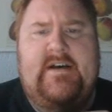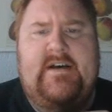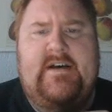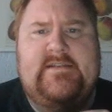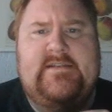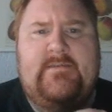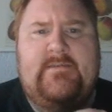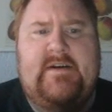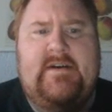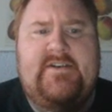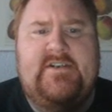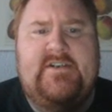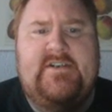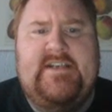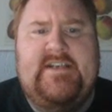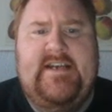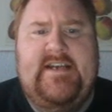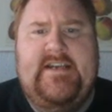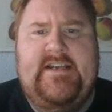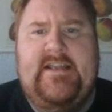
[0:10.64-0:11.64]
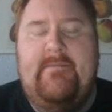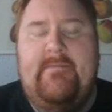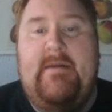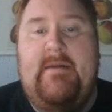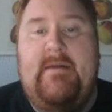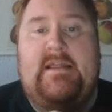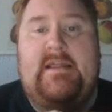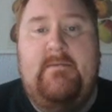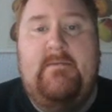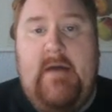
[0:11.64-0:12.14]
some understanding
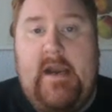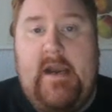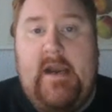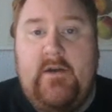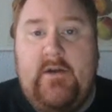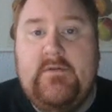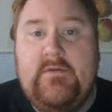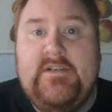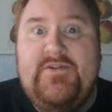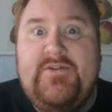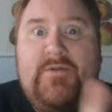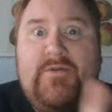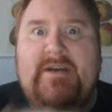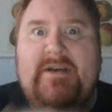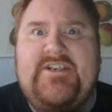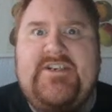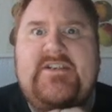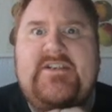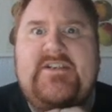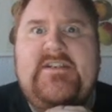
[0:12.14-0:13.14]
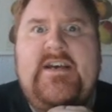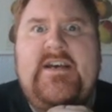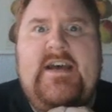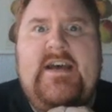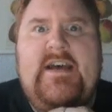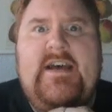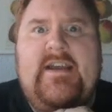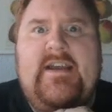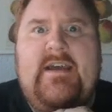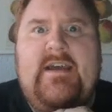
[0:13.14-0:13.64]
that mathematical situations
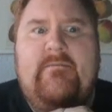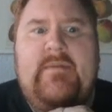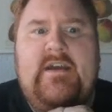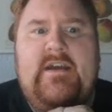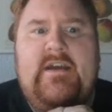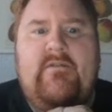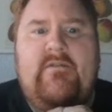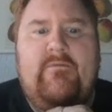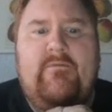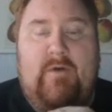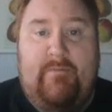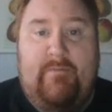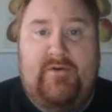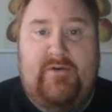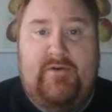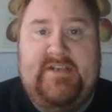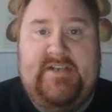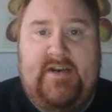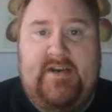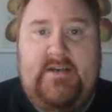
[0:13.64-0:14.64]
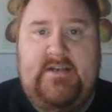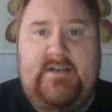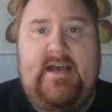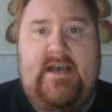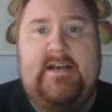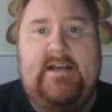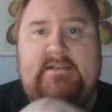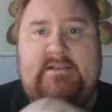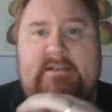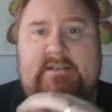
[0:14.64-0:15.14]
can be
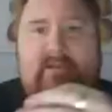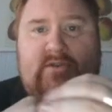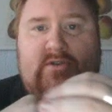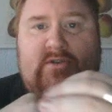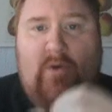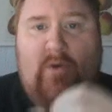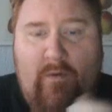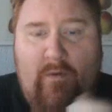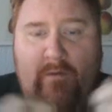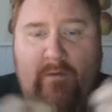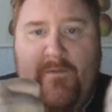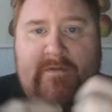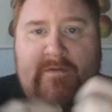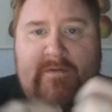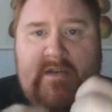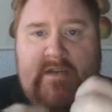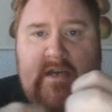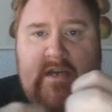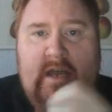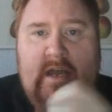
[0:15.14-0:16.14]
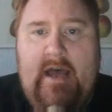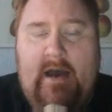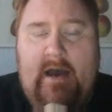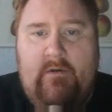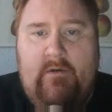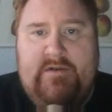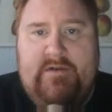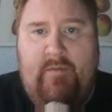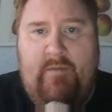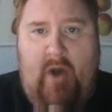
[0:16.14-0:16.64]
represented and solved
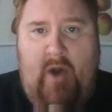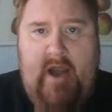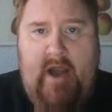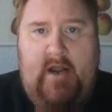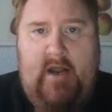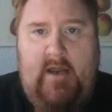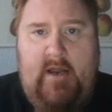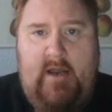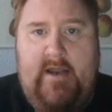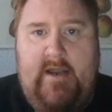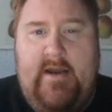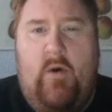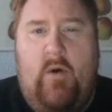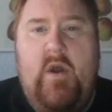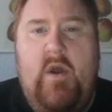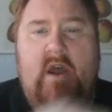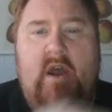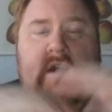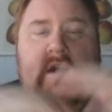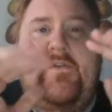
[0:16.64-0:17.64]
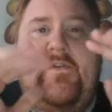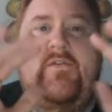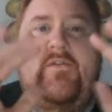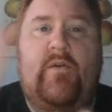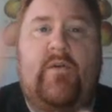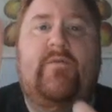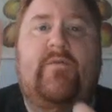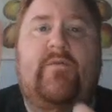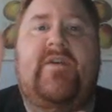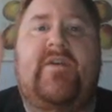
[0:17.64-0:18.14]
algebraically. Now,
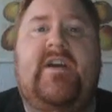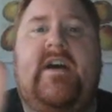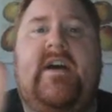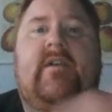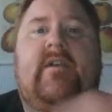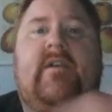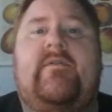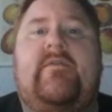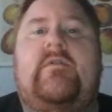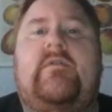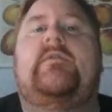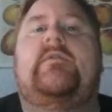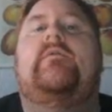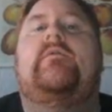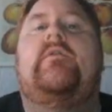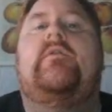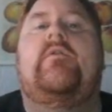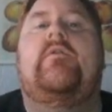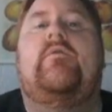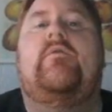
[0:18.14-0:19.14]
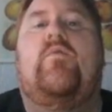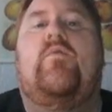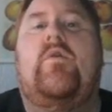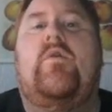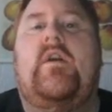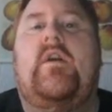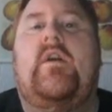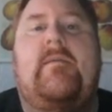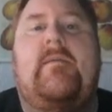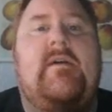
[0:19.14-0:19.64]
don't freak out if you don't know
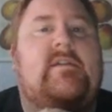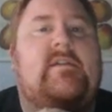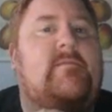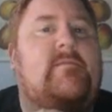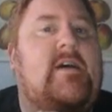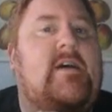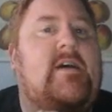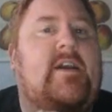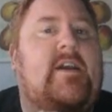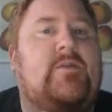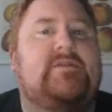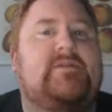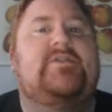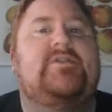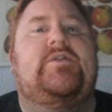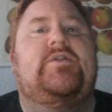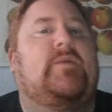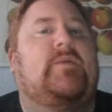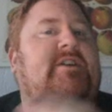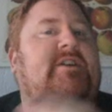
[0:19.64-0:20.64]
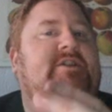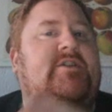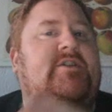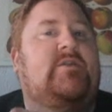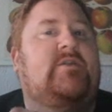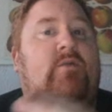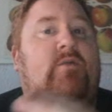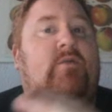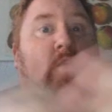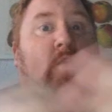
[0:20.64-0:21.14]
what a mathematical
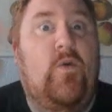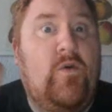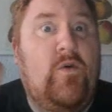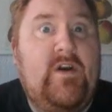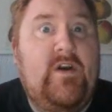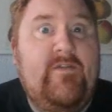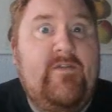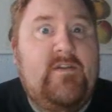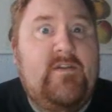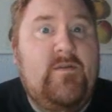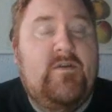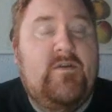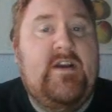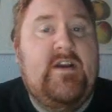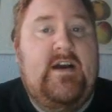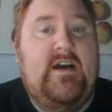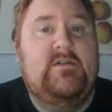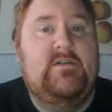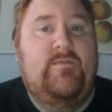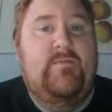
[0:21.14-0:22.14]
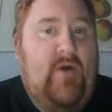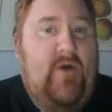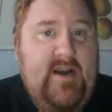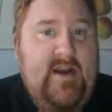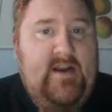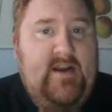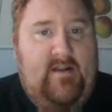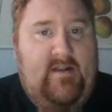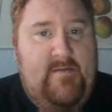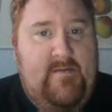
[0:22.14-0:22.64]
situation or even the word
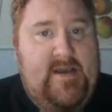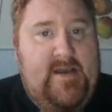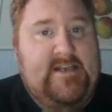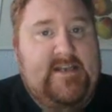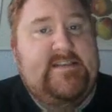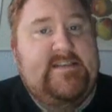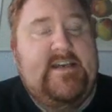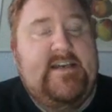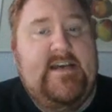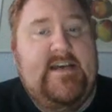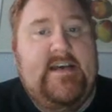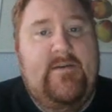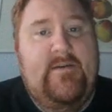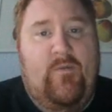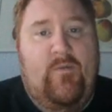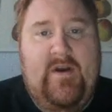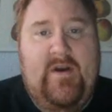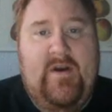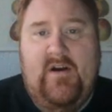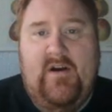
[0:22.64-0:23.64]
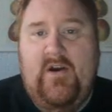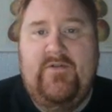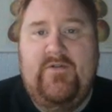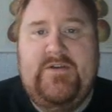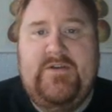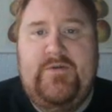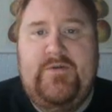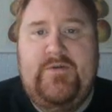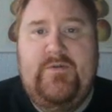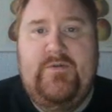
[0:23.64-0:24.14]
algebraically means. We're
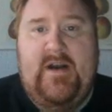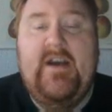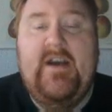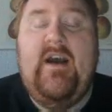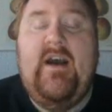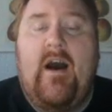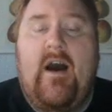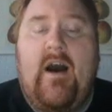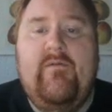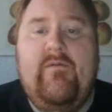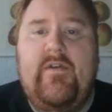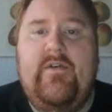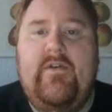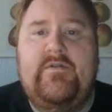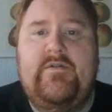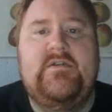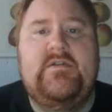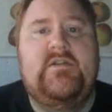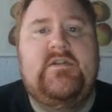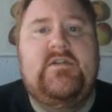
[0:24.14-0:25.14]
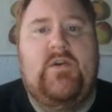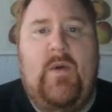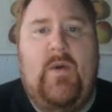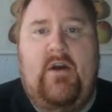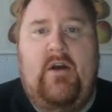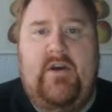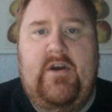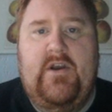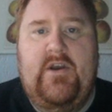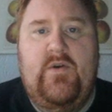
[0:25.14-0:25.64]
going to uncover those
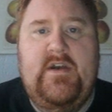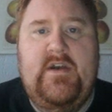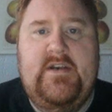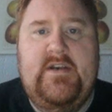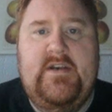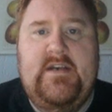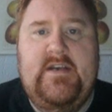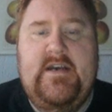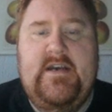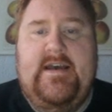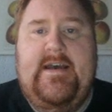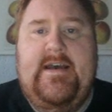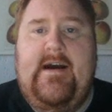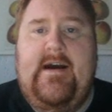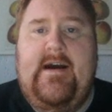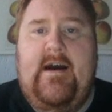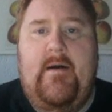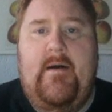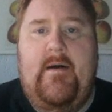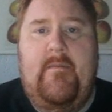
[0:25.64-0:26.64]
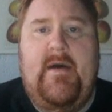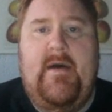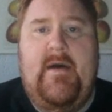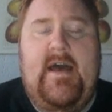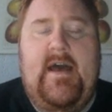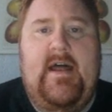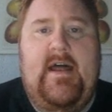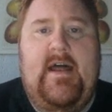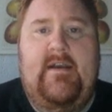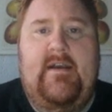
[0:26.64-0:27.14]
through our unit.
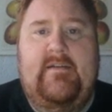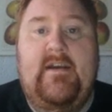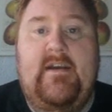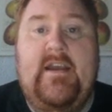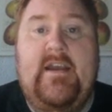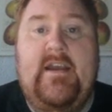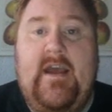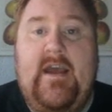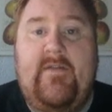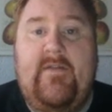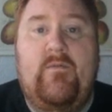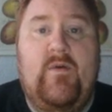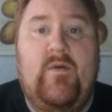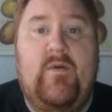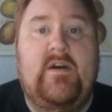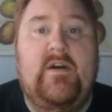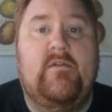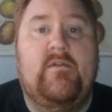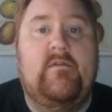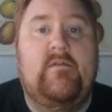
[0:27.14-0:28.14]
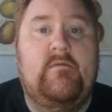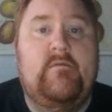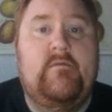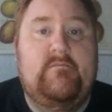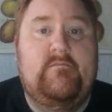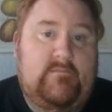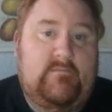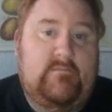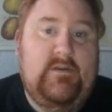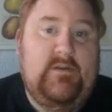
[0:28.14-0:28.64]
And together
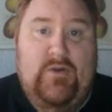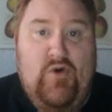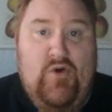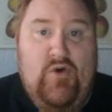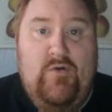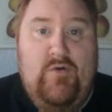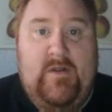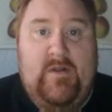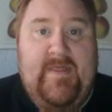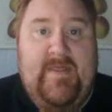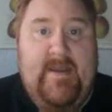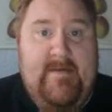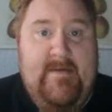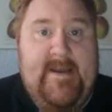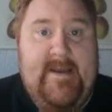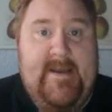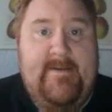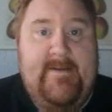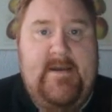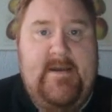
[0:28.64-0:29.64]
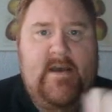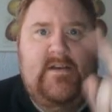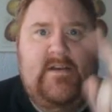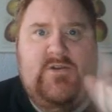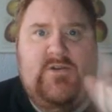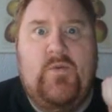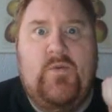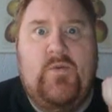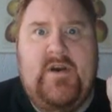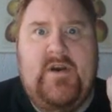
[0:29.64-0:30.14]
we'll learn what they mean.
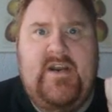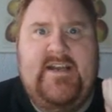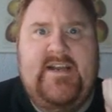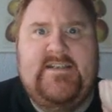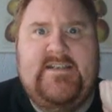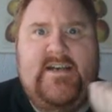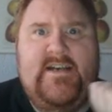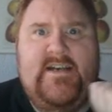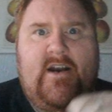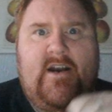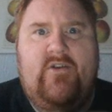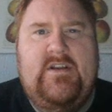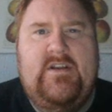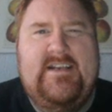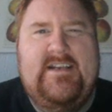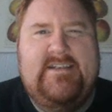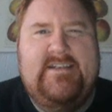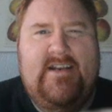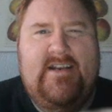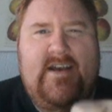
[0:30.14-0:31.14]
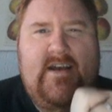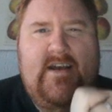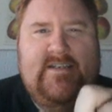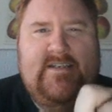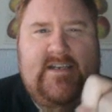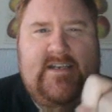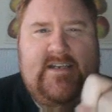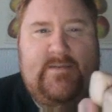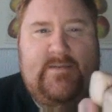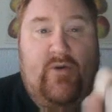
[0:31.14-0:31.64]
So we're going to get started on lesson
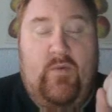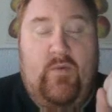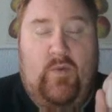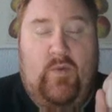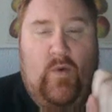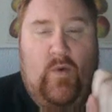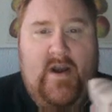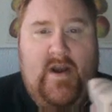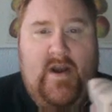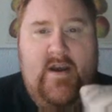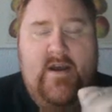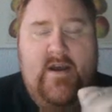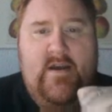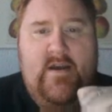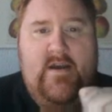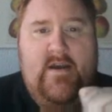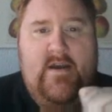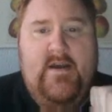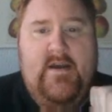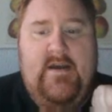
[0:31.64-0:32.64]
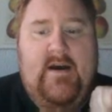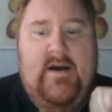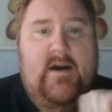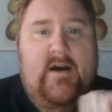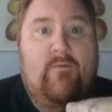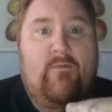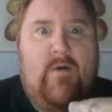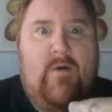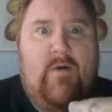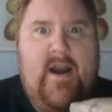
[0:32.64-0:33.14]
6.1
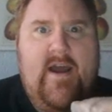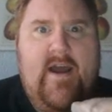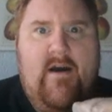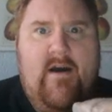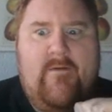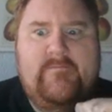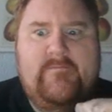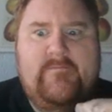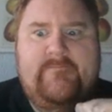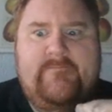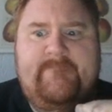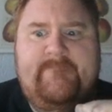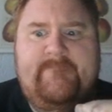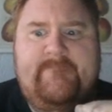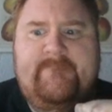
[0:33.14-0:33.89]
right now.